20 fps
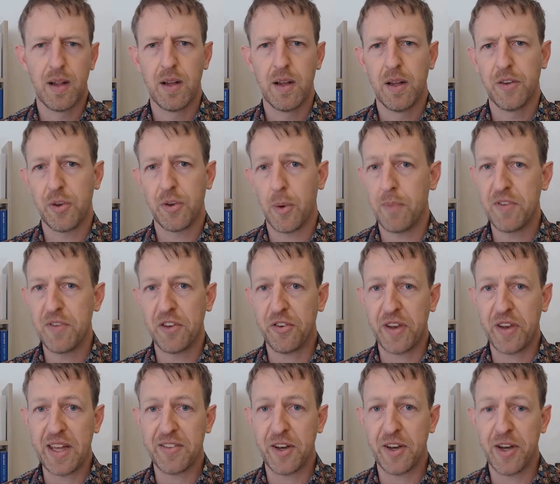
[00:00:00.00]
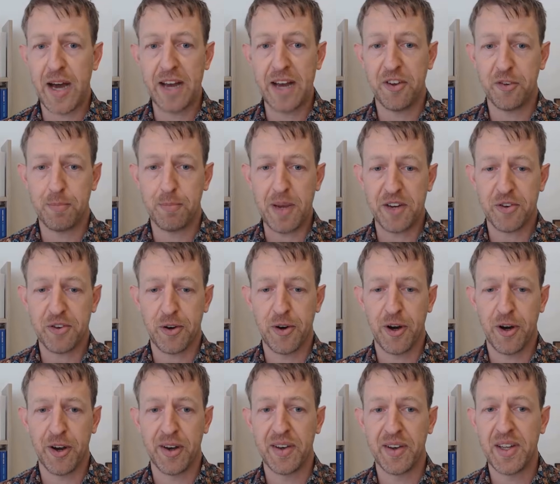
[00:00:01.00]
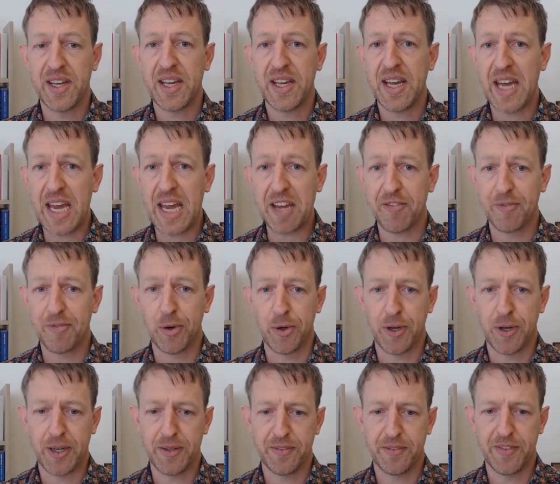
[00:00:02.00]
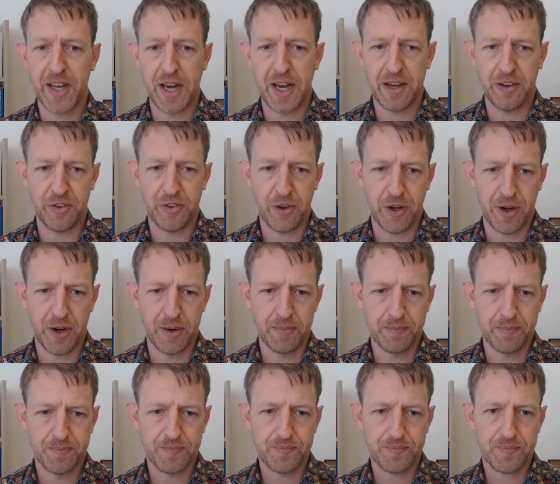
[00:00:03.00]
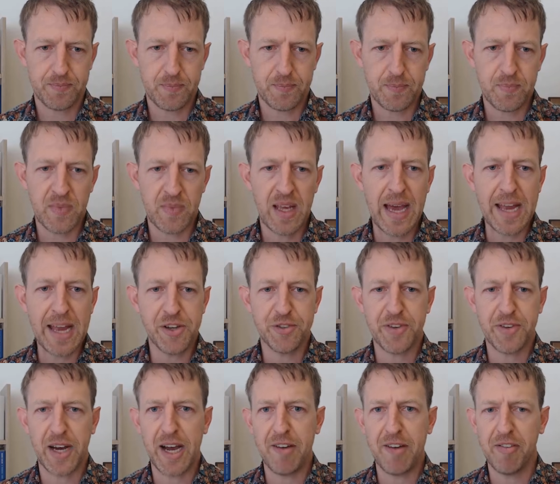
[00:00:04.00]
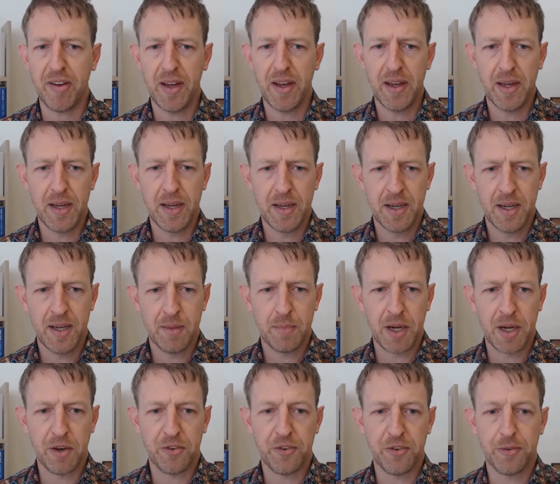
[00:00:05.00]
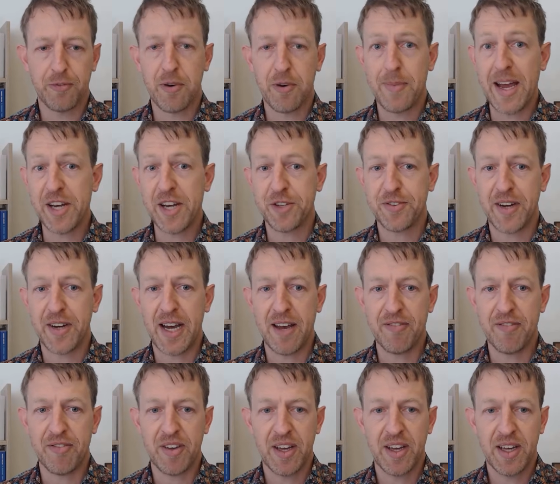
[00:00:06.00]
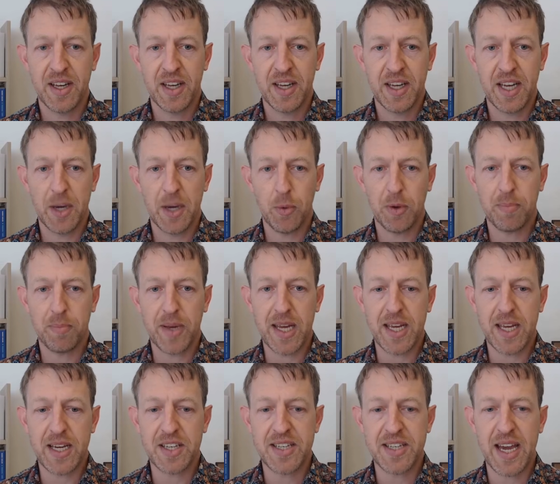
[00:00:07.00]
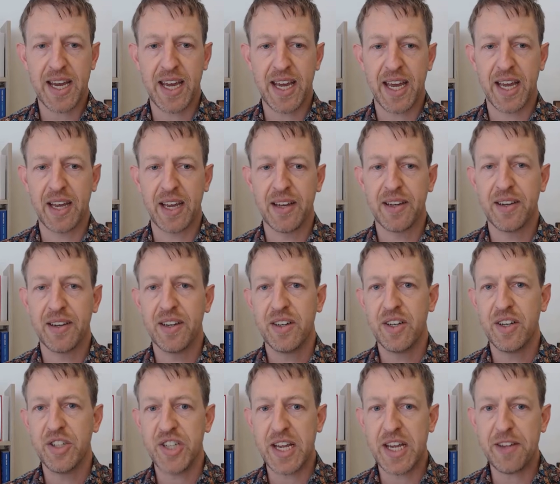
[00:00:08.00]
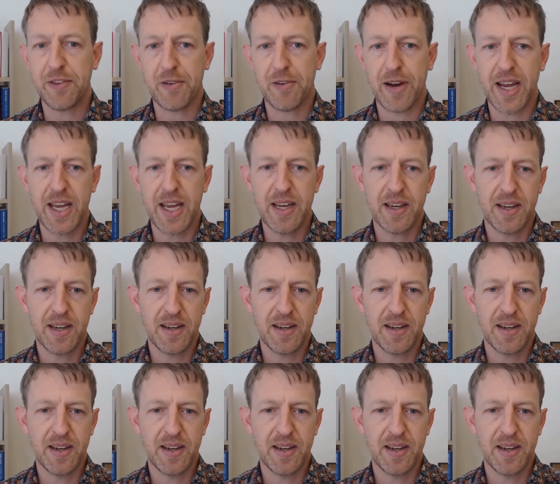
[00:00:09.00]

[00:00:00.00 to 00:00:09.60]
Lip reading: So obviously the knight is better on e4 than it is on h5, because from h5 it would be attacking g3,